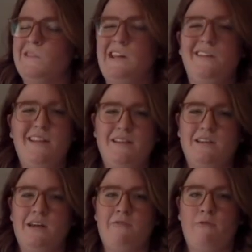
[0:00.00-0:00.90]
That's a
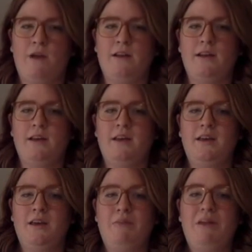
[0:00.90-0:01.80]
tough one.
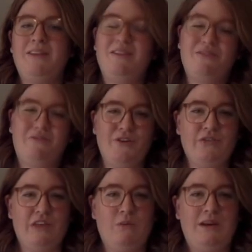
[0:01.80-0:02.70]
But I think the first
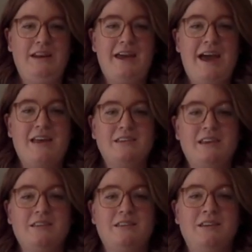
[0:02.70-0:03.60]
thing we need to ask
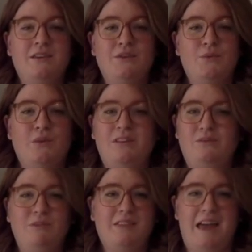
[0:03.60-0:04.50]
is, what's
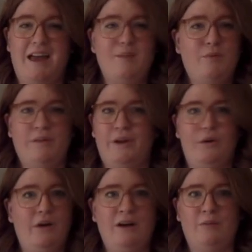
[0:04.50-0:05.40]
reliable and
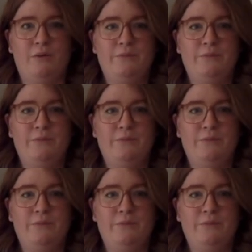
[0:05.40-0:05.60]
credible?